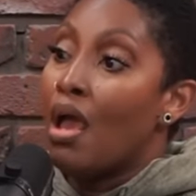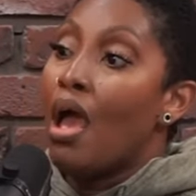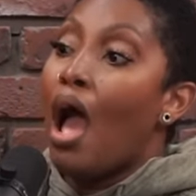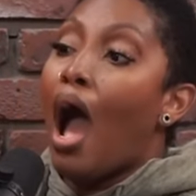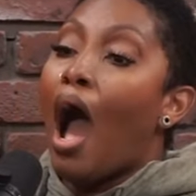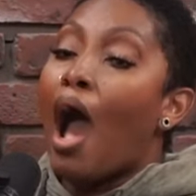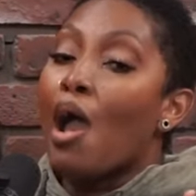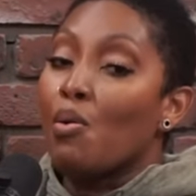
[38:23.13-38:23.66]

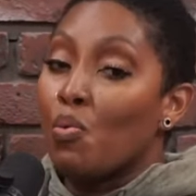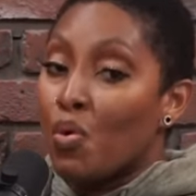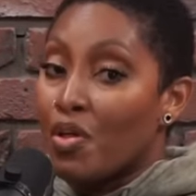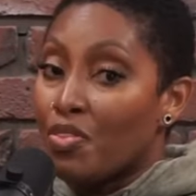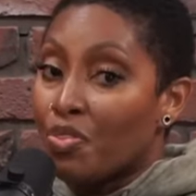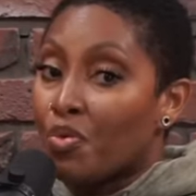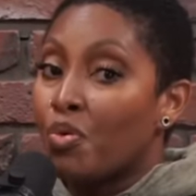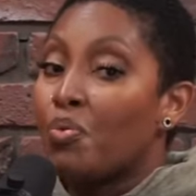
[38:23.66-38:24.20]
Mm-hmm. I
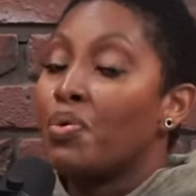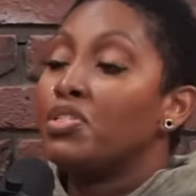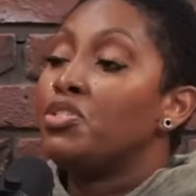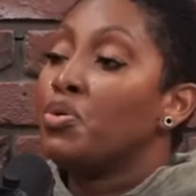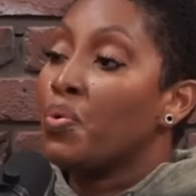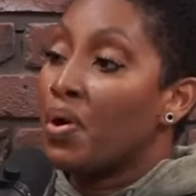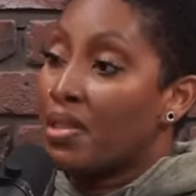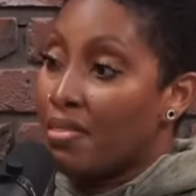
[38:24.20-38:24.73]
went through with
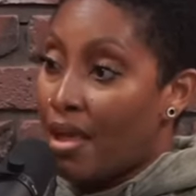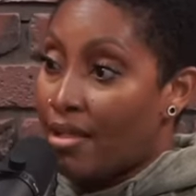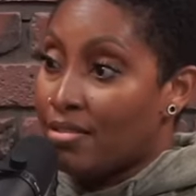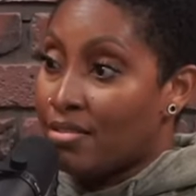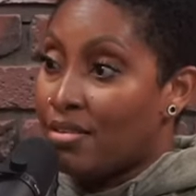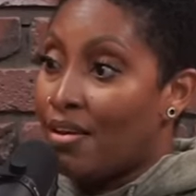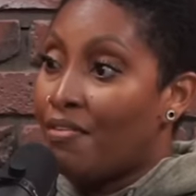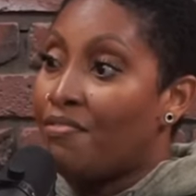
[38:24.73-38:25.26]
doing
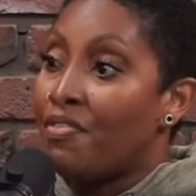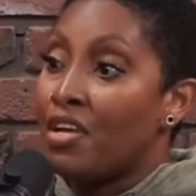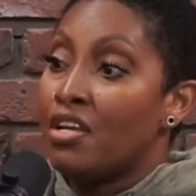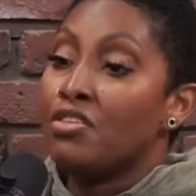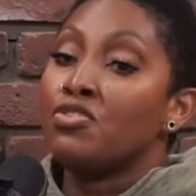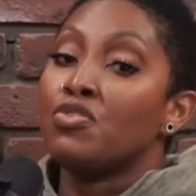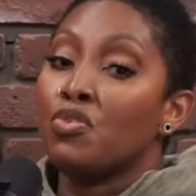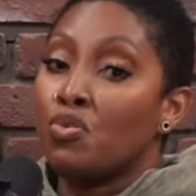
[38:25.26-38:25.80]
that stuff
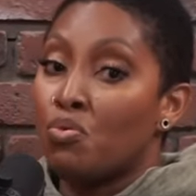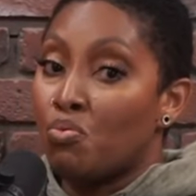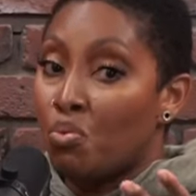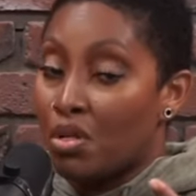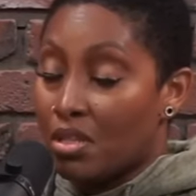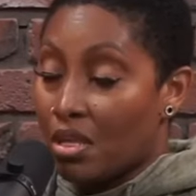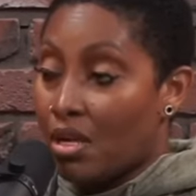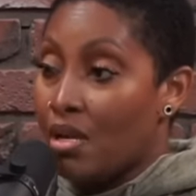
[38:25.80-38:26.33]
via Zoom
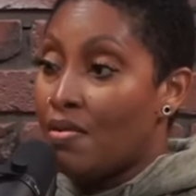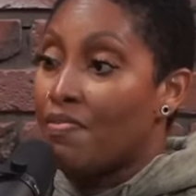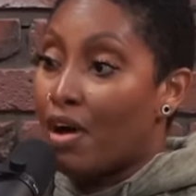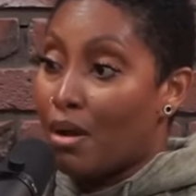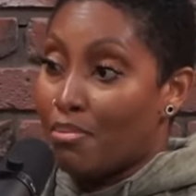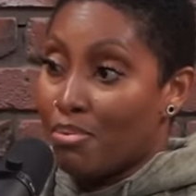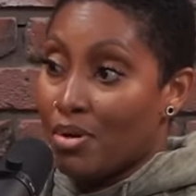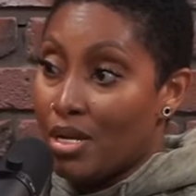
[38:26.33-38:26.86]
with the
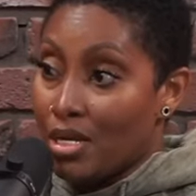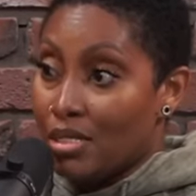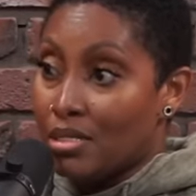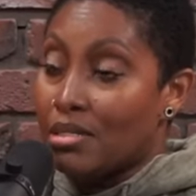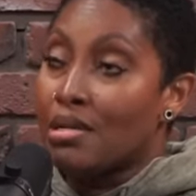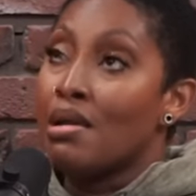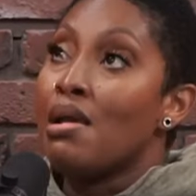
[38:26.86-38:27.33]
Ifa priest.